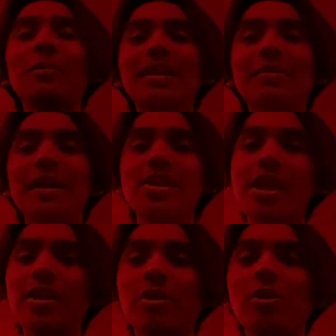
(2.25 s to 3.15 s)
back to my
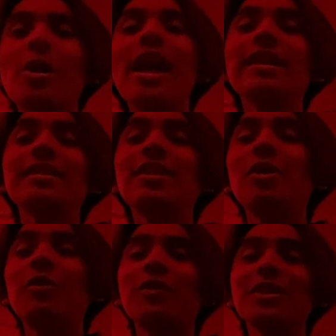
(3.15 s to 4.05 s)
channel.
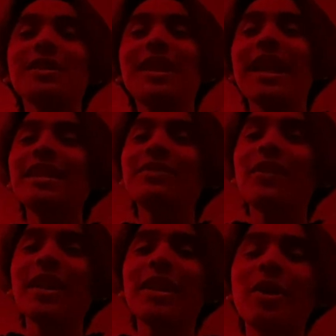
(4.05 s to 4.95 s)
So for today's
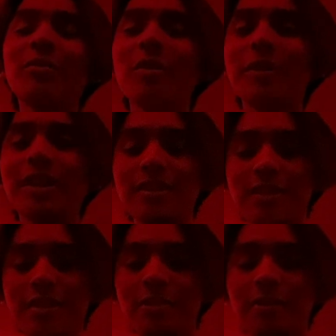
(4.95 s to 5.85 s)
video, what we're gonna
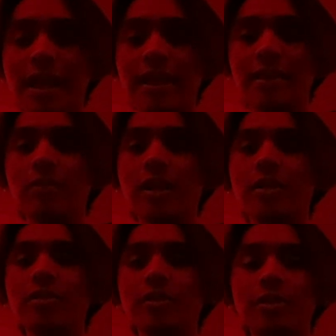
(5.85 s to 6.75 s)
do is we're
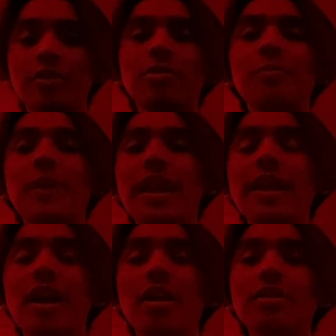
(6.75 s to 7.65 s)
gonna do
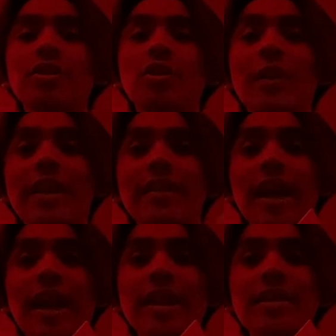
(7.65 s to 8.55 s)
painting under the red
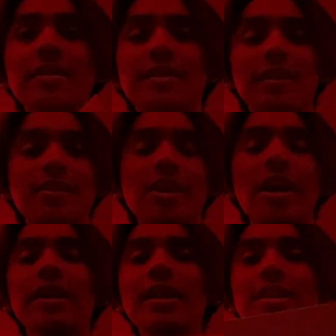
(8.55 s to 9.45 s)
light
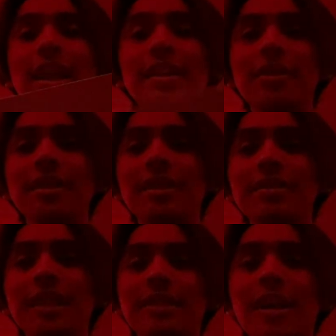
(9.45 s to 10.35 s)
challenge. I saw this on
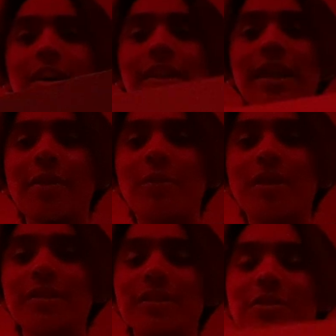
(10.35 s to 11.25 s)
TikTok and I
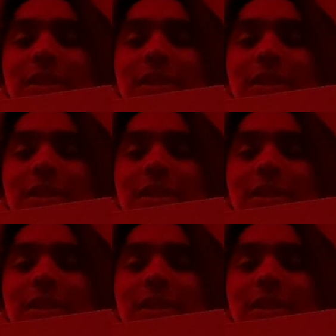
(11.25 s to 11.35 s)
wanted to do